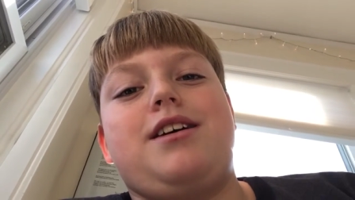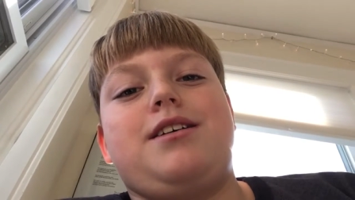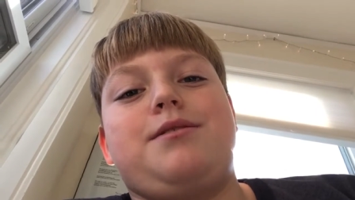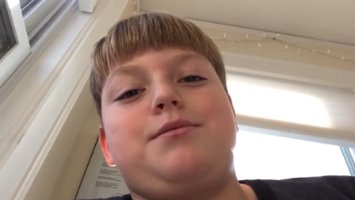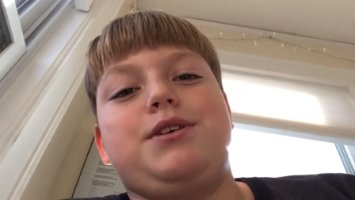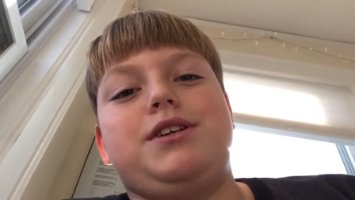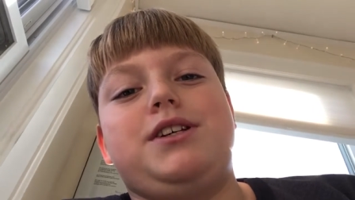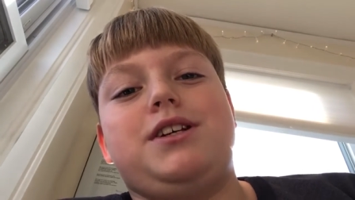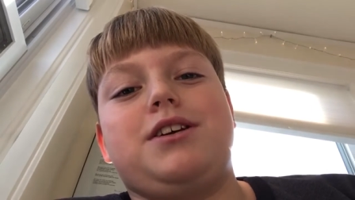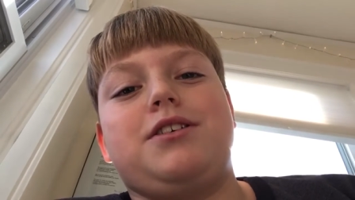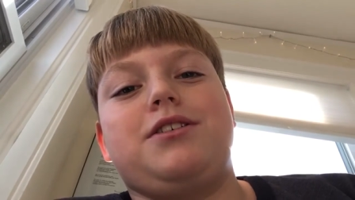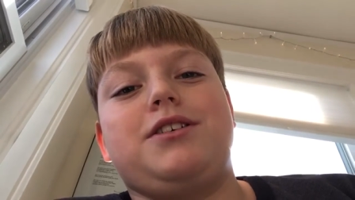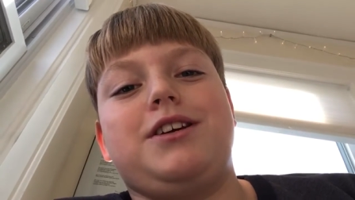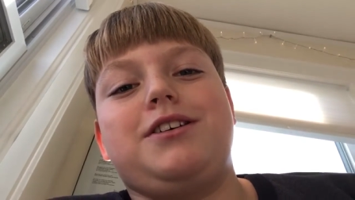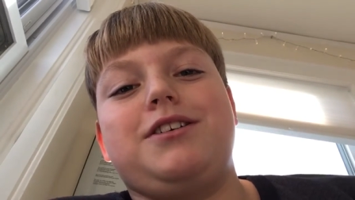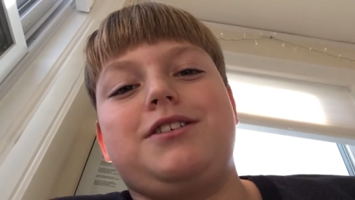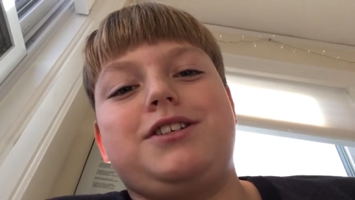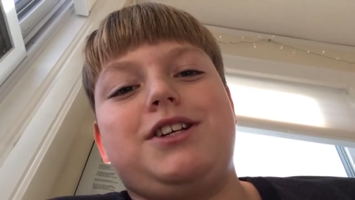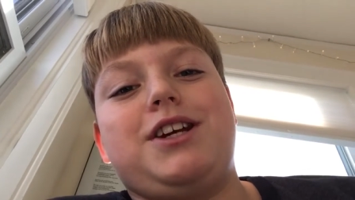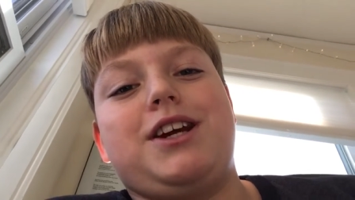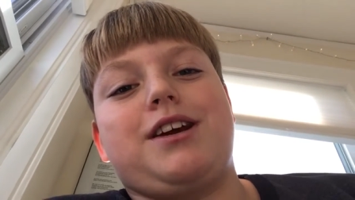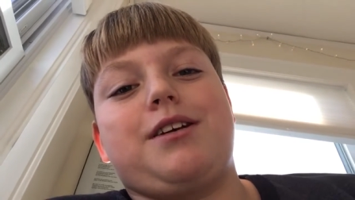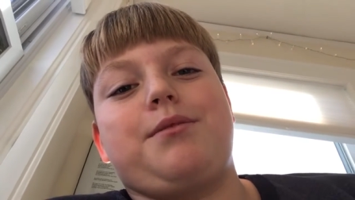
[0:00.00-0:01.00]
You want to go to
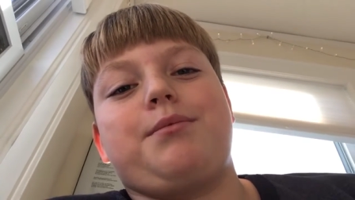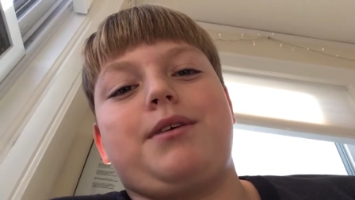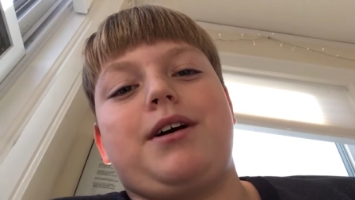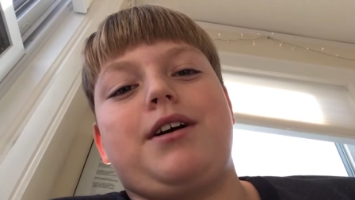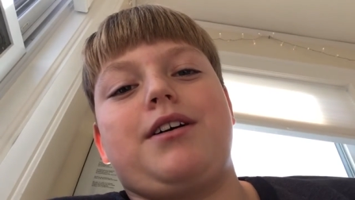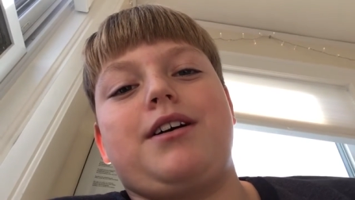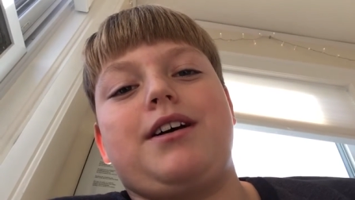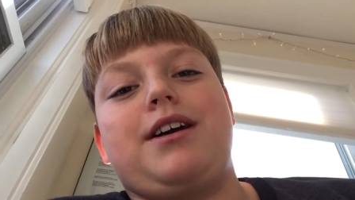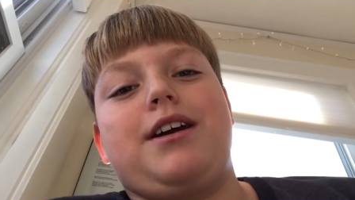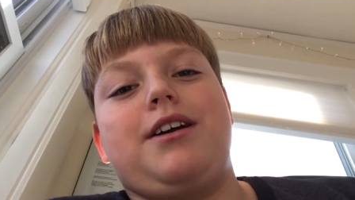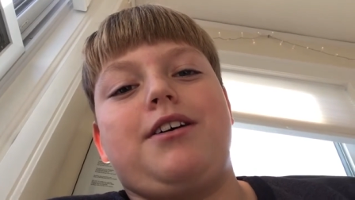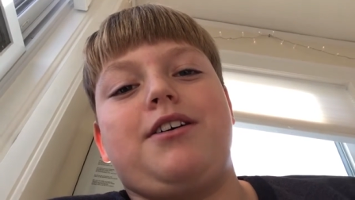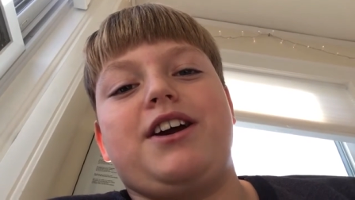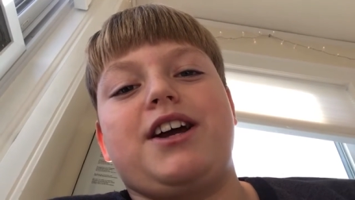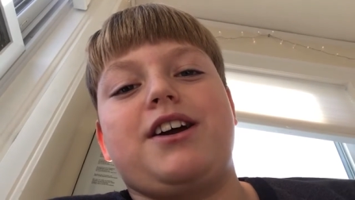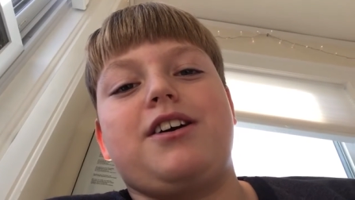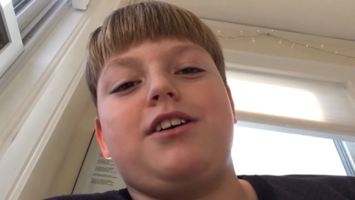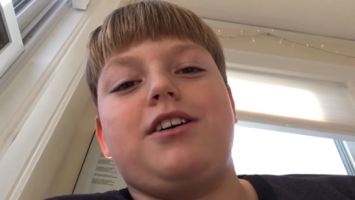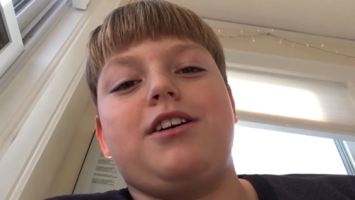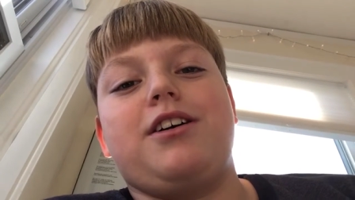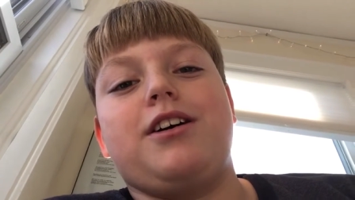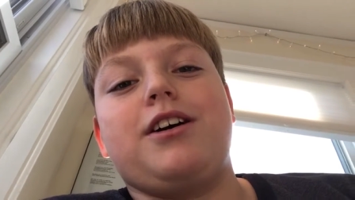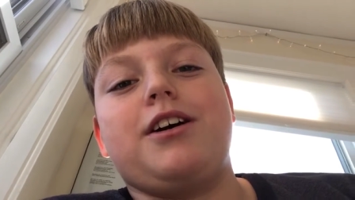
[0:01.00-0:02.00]
go check him out,
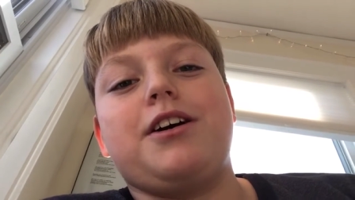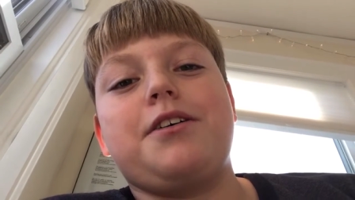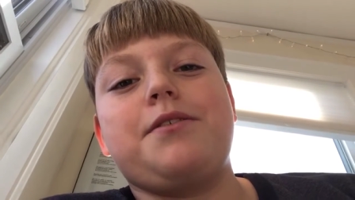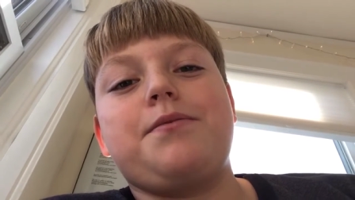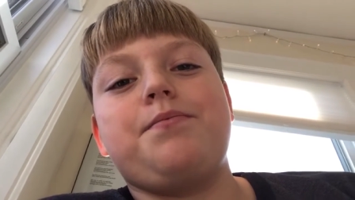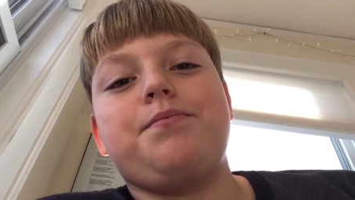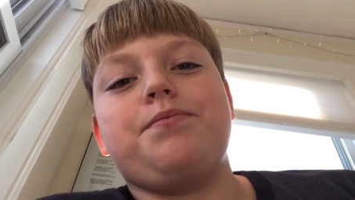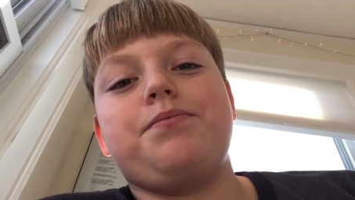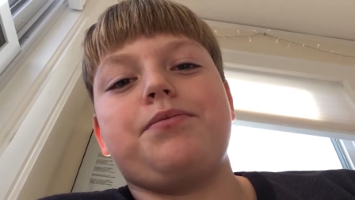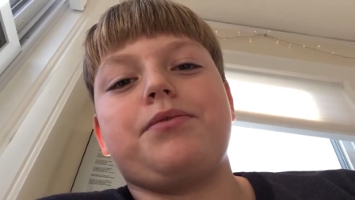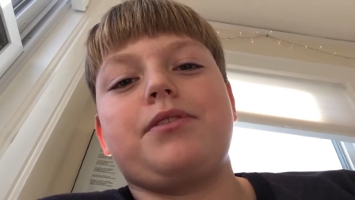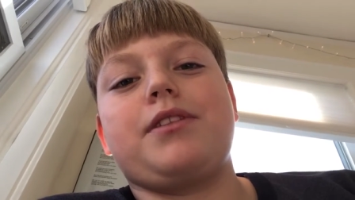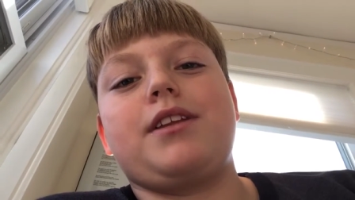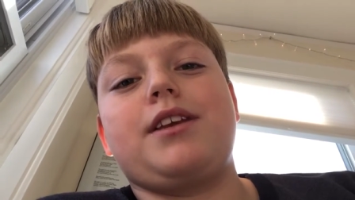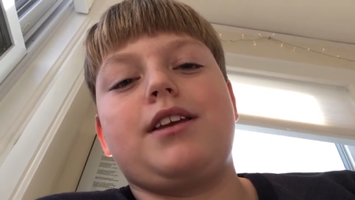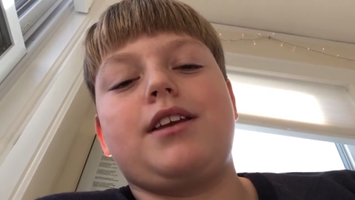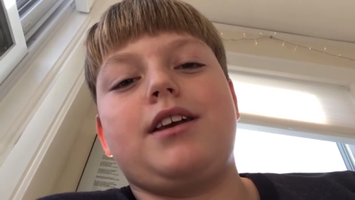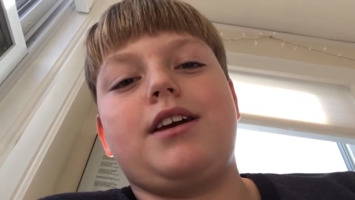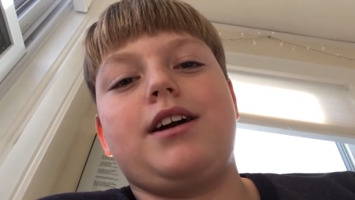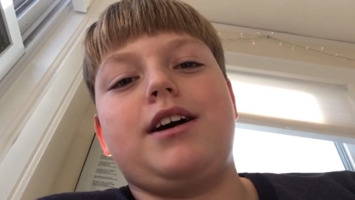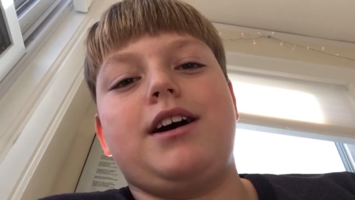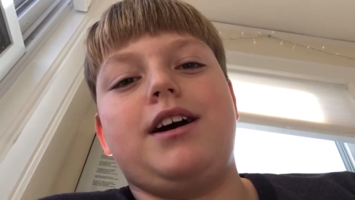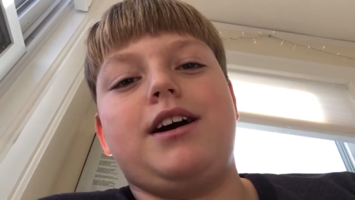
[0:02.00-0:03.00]
Erik R.
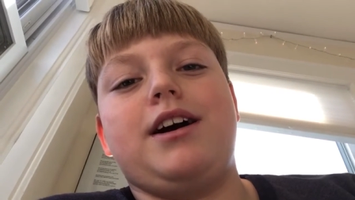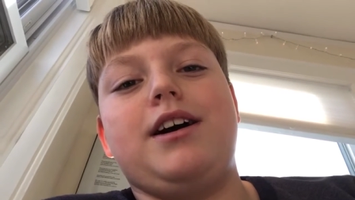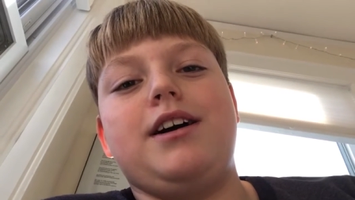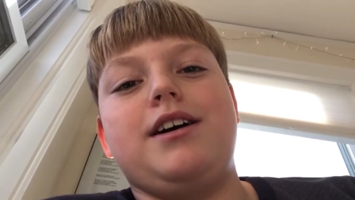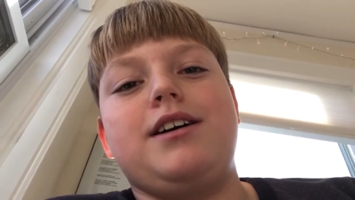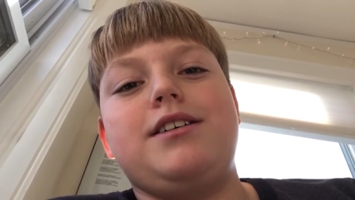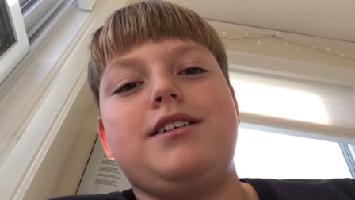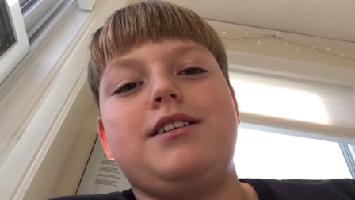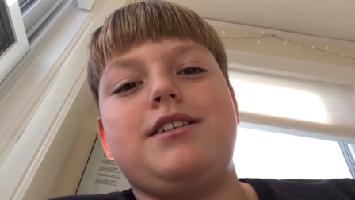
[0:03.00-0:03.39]
Uh,